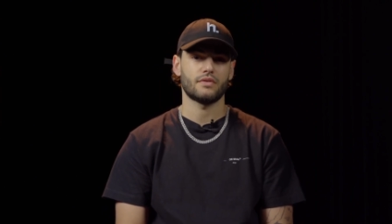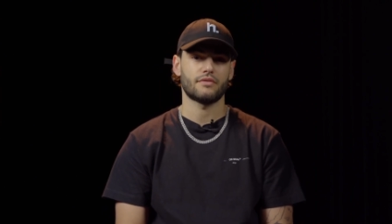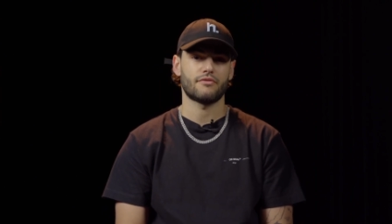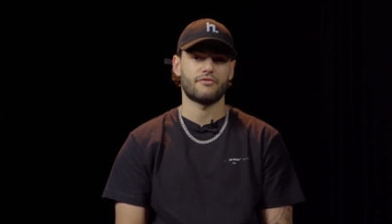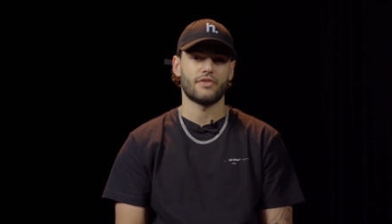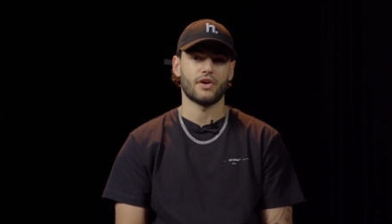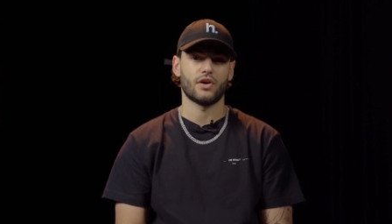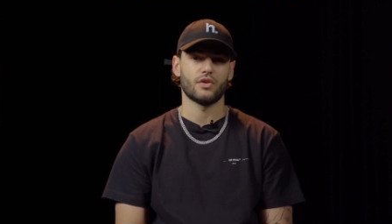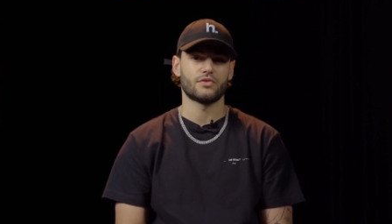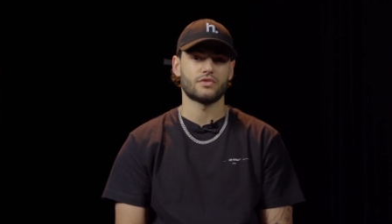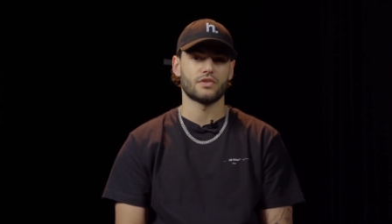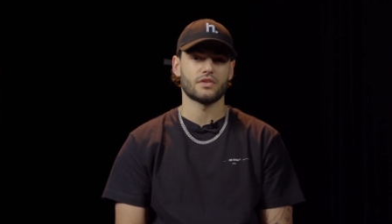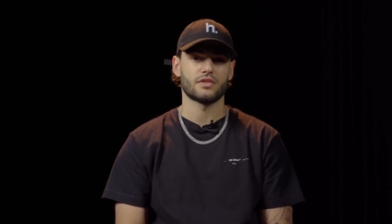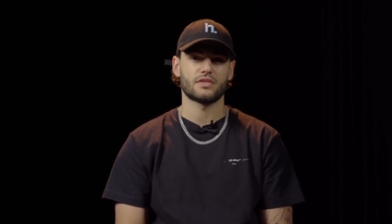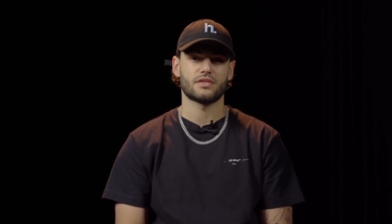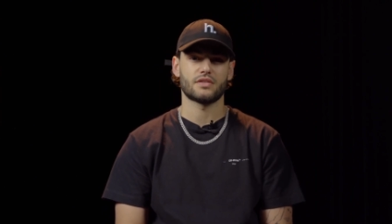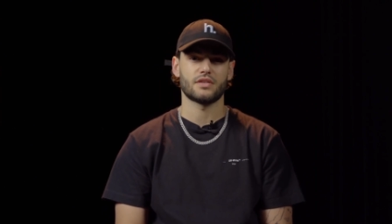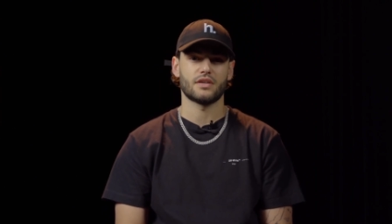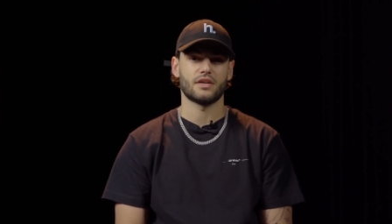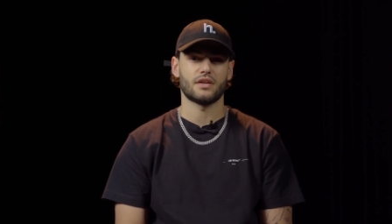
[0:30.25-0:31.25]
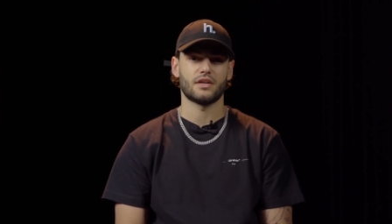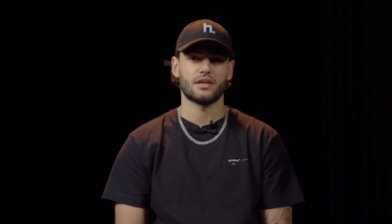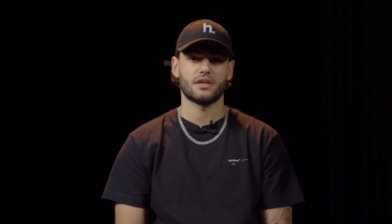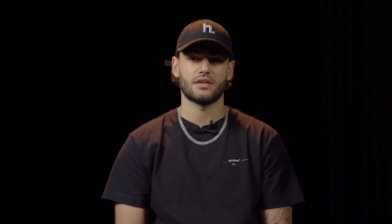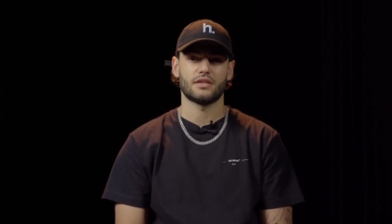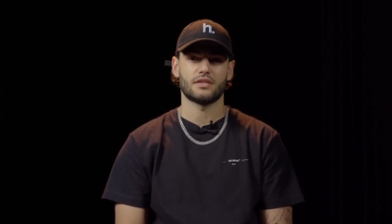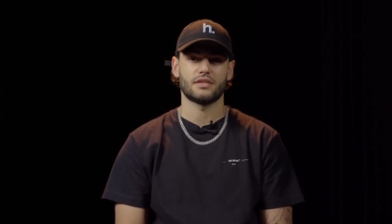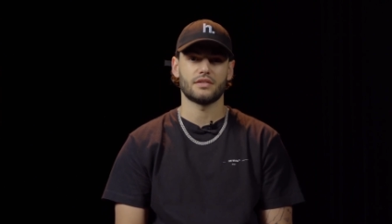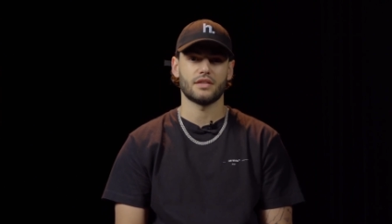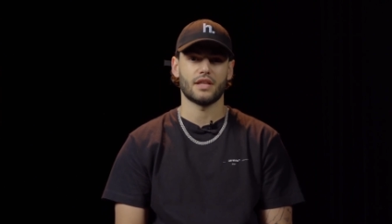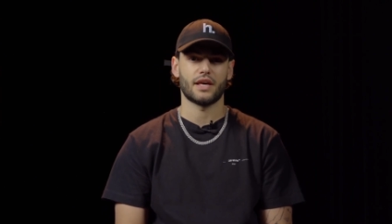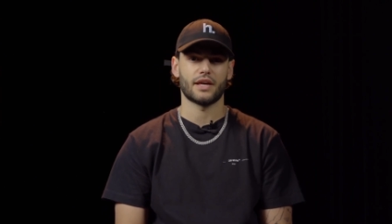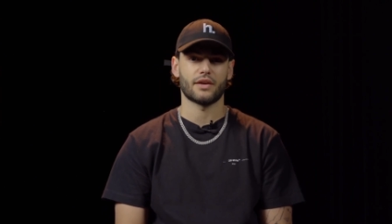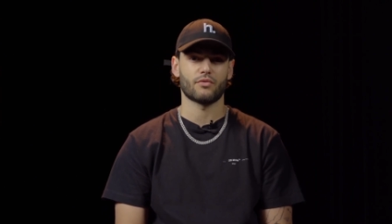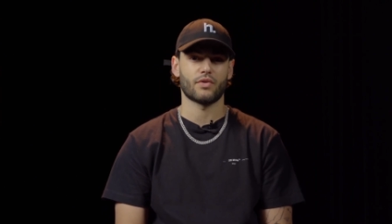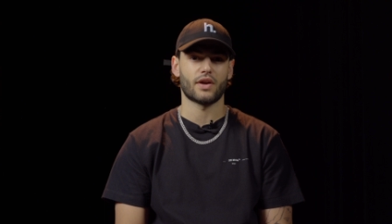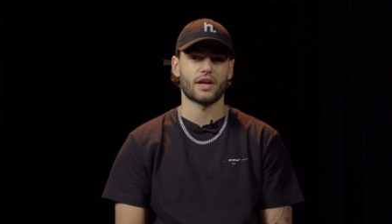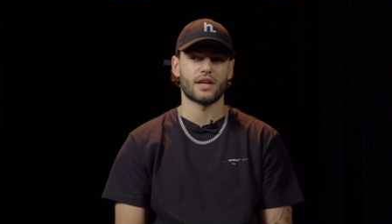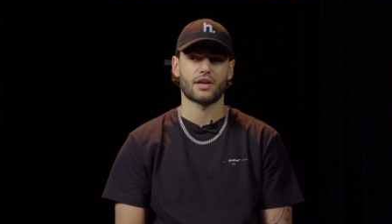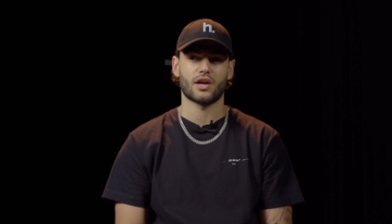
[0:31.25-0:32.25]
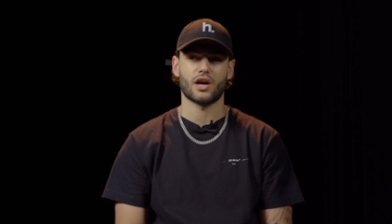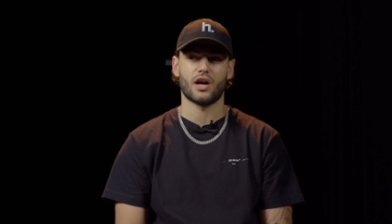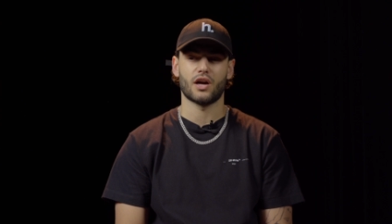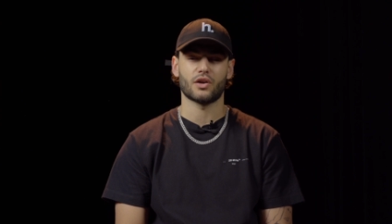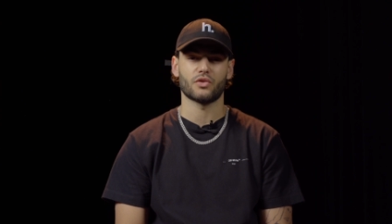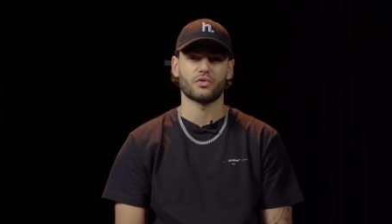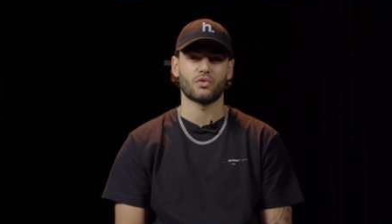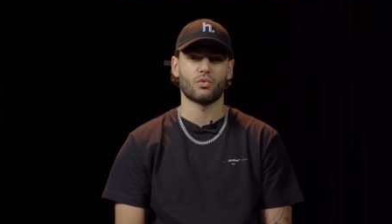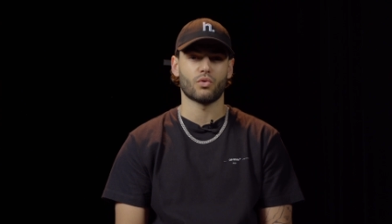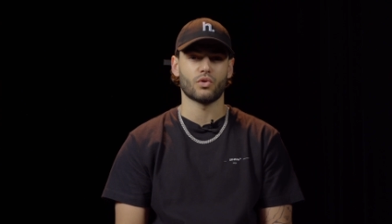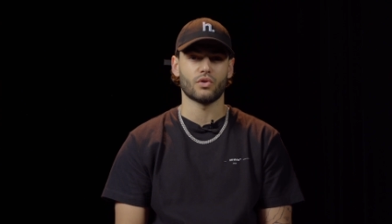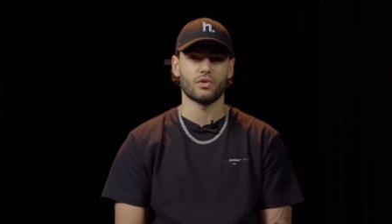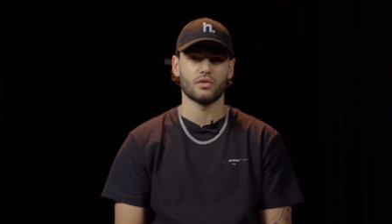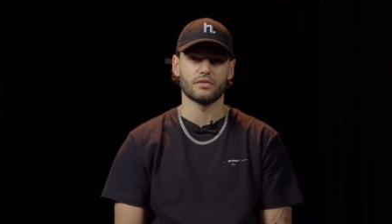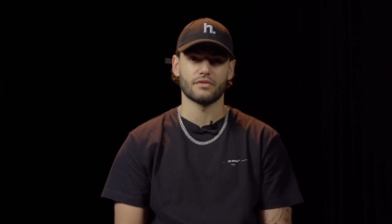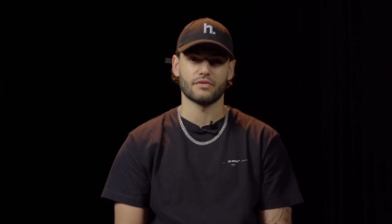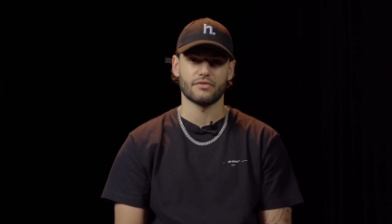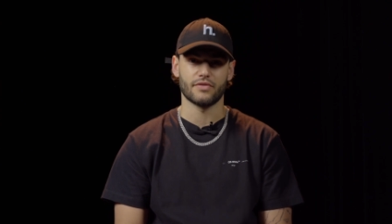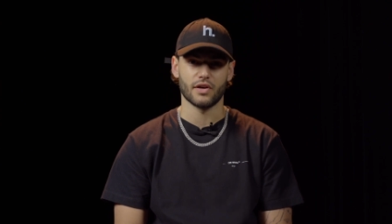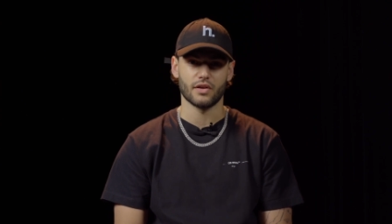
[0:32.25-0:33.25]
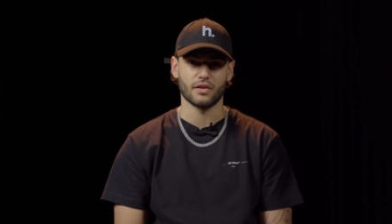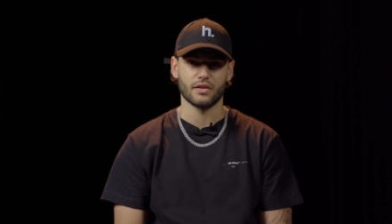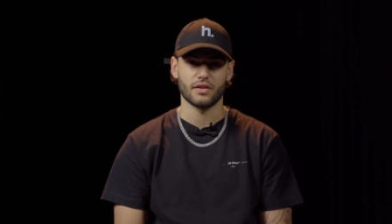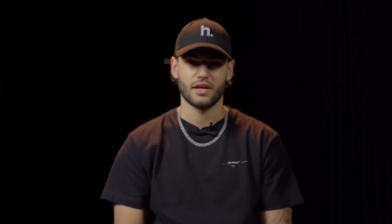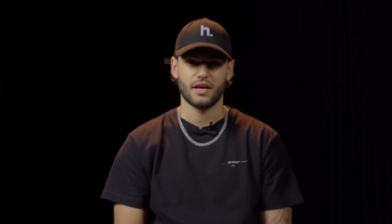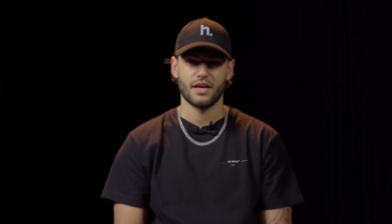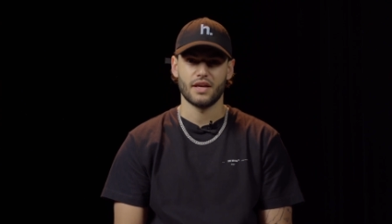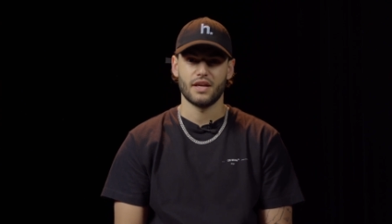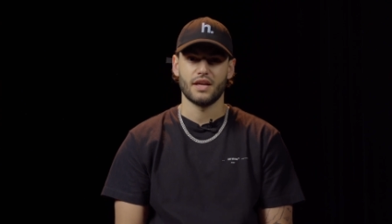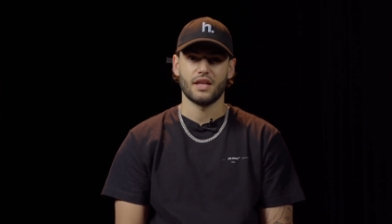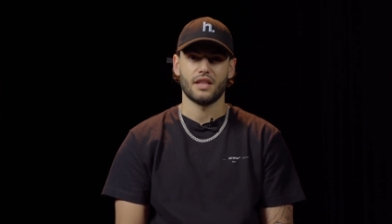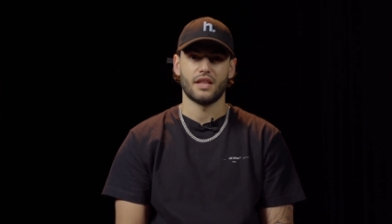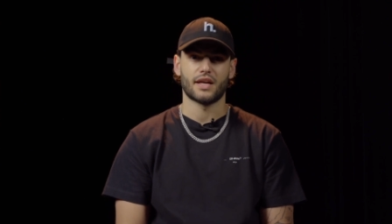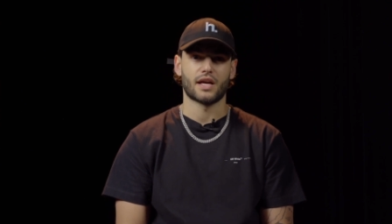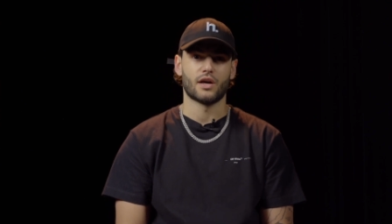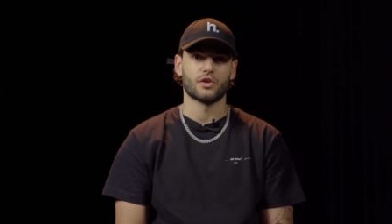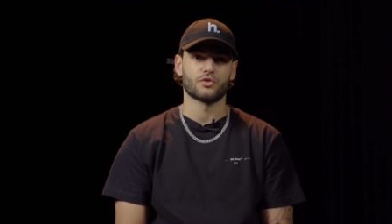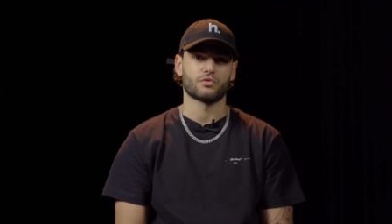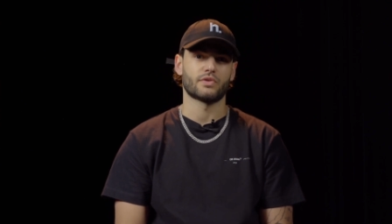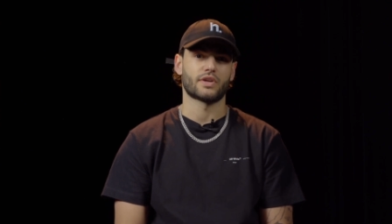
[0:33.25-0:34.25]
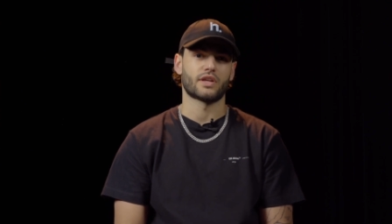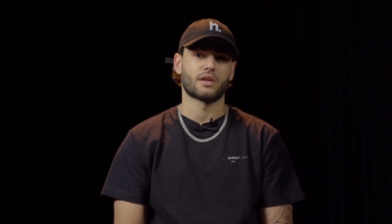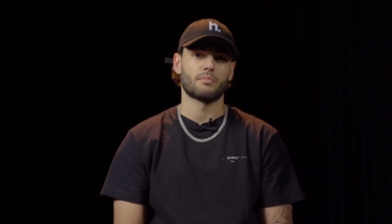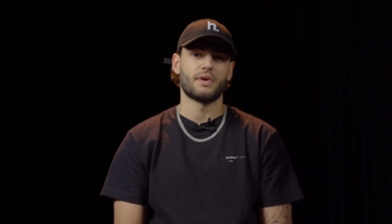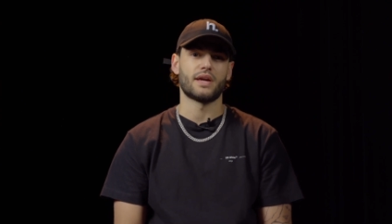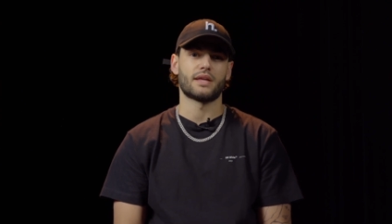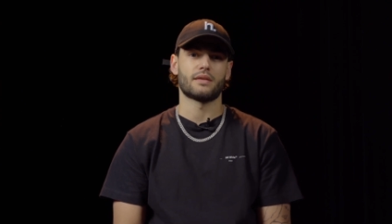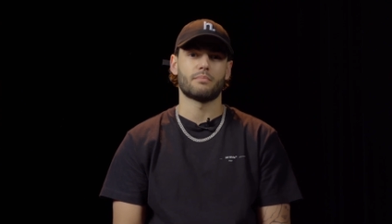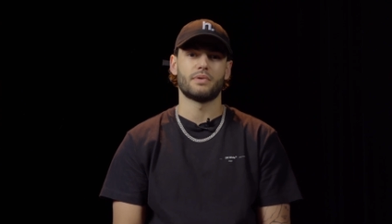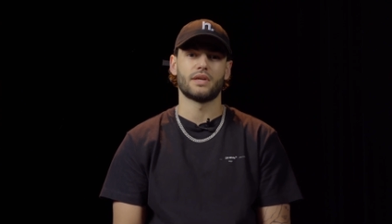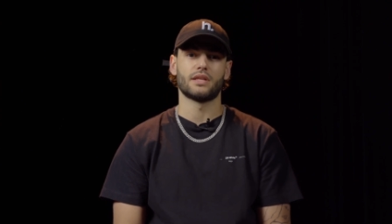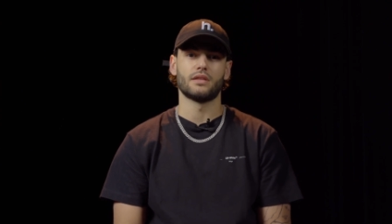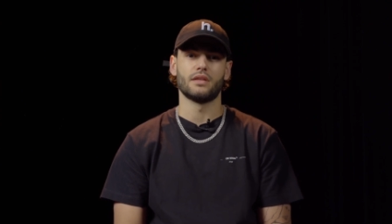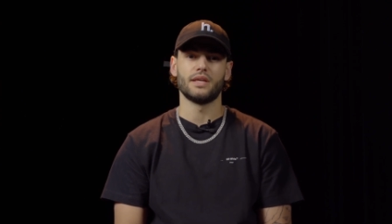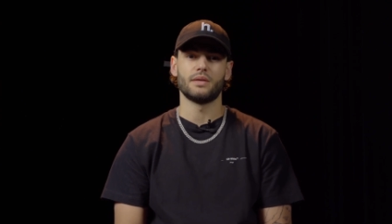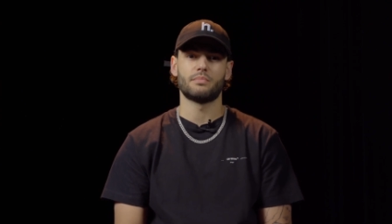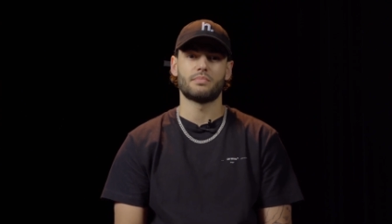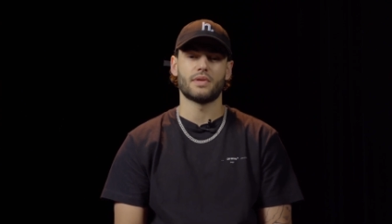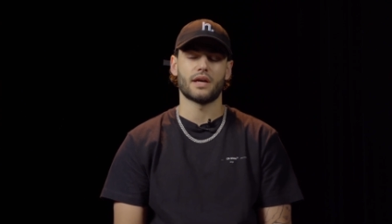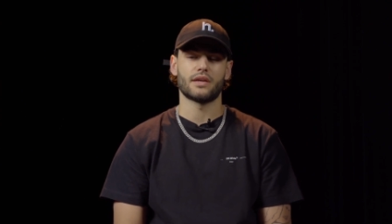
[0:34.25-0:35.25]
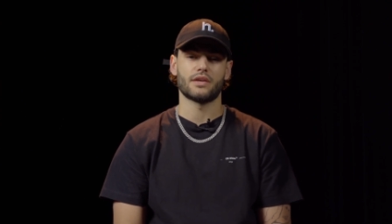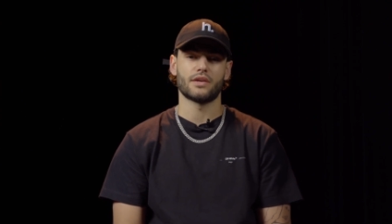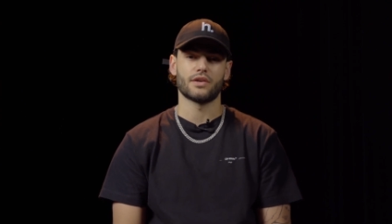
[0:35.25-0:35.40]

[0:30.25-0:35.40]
felt just uh, like ready to conquer the world, felt like I was really going to make a big leap that